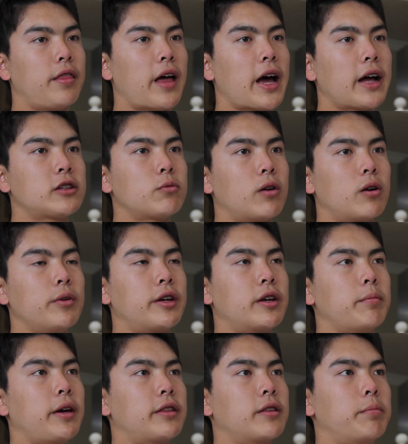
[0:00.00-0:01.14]
that's where we
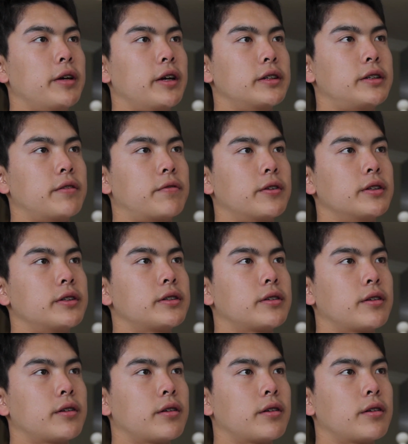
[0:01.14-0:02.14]
can make the biggest difference.